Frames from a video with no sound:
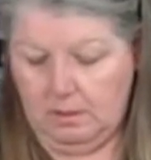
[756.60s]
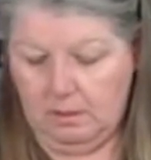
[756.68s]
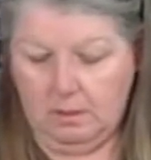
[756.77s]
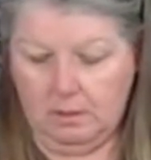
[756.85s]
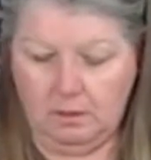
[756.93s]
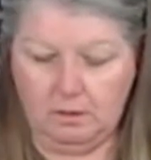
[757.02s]

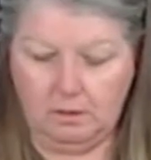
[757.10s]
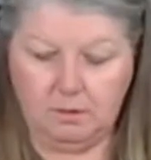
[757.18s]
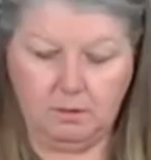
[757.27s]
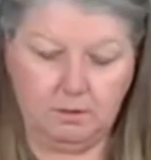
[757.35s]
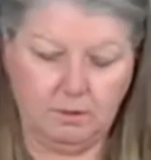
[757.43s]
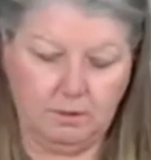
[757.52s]
Let's
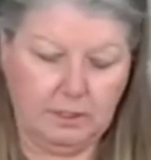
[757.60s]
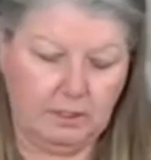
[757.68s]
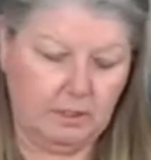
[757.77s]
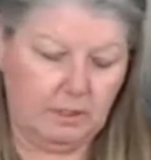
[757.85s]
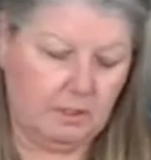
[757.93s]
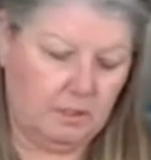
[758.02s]
do it
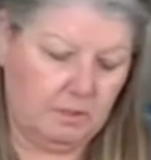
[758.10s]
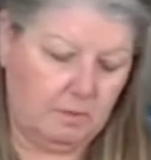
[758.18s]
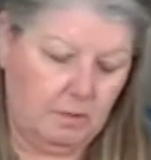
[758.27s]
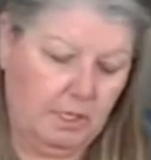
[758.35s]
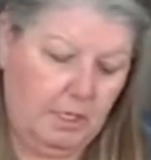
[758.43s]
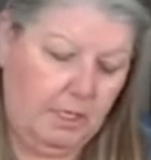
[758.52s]
this
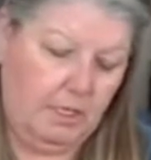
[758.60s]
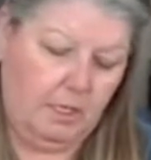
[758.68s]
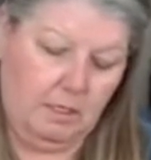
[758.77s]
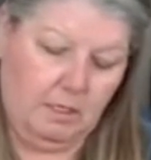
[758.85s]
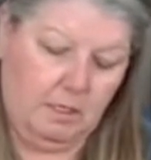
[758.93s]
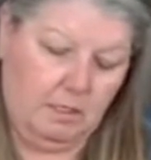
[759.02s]
way
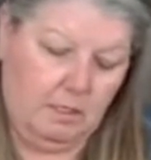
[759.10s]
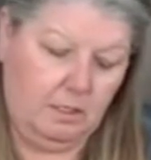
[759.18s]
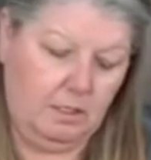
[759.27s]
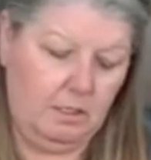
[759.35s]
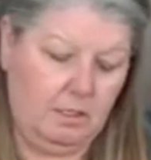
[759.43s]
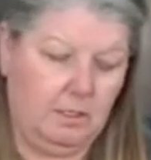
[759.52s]

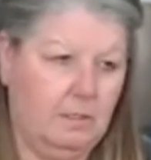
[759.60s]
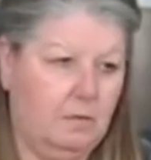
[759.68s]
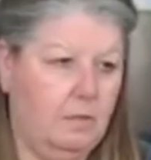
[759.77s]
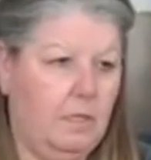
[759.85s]
and this